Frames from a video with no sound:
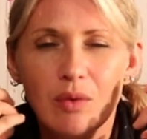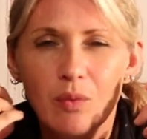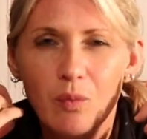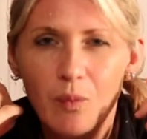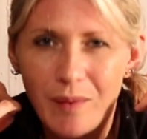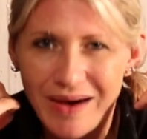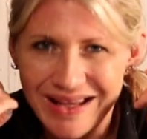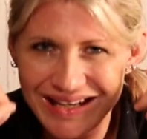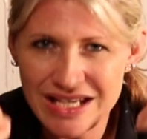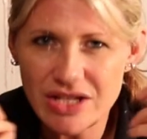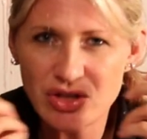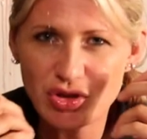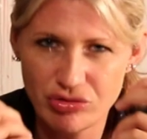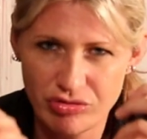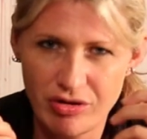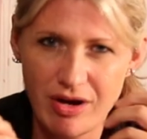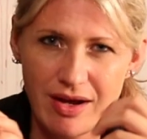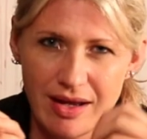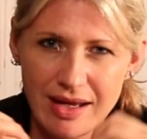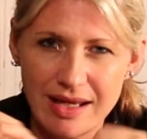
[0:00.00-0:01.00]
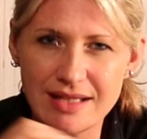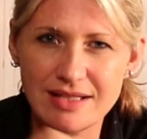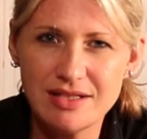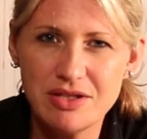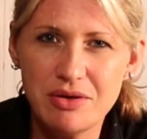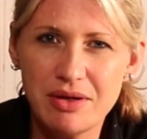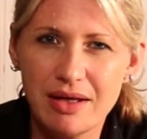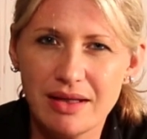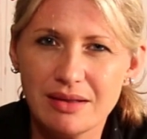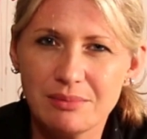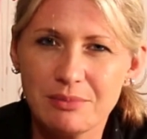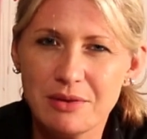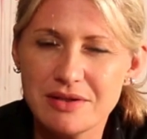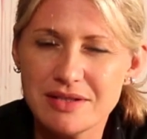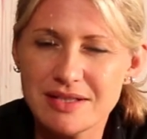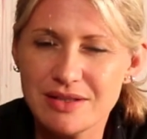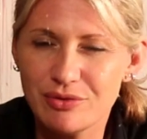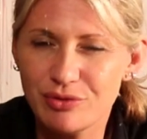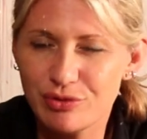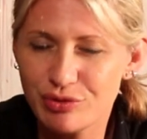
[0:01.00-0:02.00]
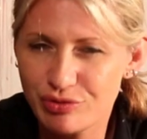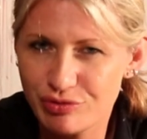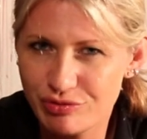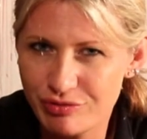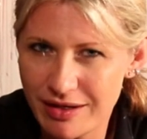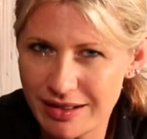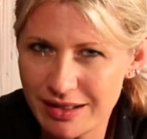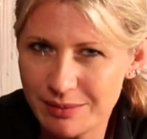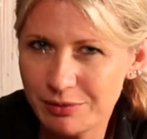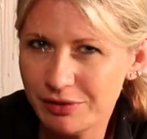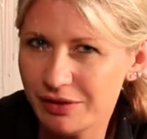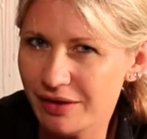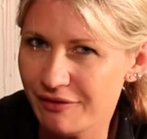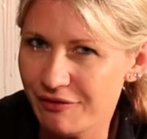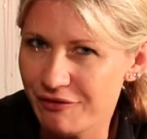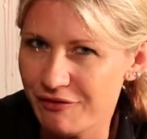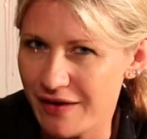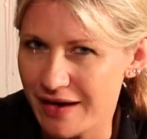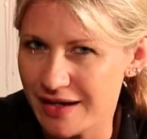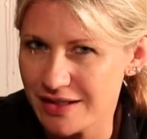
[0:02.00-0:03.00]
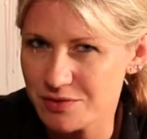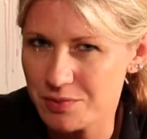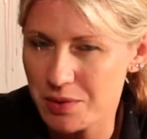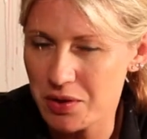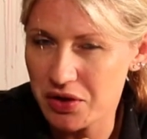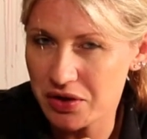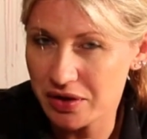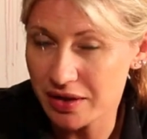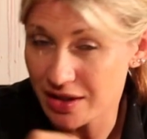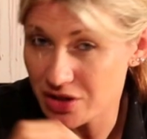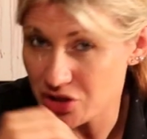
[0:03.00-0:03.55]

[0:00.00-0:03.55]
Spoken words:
When it dries, you get the most incredible effects where you can